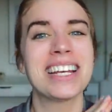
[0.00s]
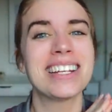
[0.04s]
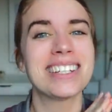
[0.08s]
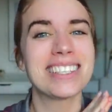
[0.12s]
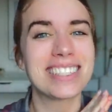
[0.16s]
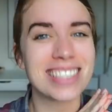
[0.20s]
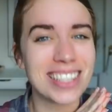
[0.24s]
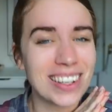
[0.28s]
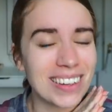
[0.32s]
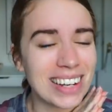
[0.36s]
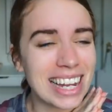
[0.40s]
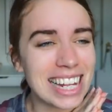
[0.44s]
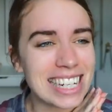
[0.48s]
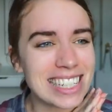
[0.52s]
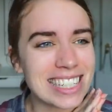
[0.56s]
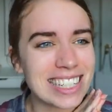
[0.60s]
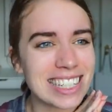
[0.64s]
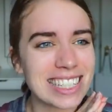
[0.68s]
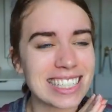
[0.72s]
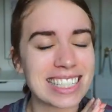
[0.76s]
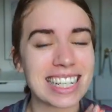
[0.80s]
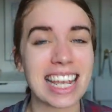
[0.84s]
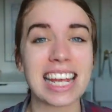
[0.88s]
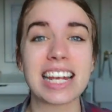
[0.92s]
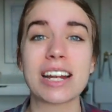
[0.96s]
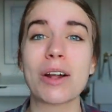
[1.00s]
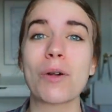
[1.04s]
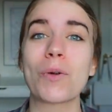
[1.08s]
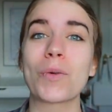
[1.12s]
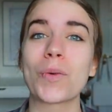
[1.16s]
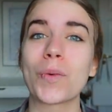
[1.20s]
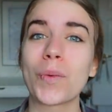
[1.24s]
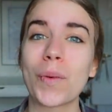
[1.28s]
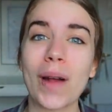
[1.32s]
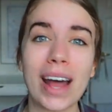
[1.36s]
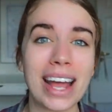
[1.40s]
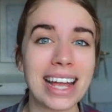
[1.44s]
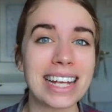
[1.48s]
So let's just get
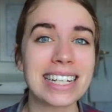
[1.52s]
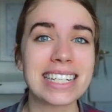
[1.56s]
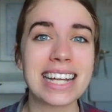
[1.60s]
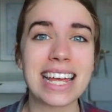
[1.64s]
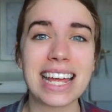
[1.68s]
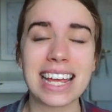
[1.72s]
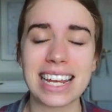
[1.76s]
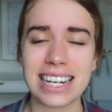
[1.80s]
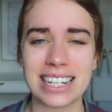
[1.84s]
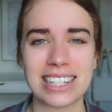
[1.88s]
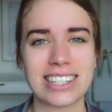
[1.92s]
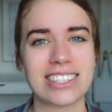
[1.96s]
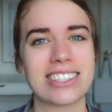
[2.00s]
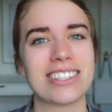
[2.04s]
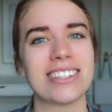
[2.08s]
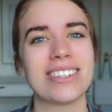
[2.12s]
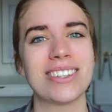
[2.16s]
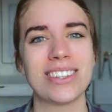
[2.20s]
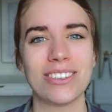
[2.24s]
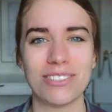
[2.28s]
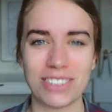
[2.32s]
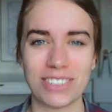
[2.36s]
right into the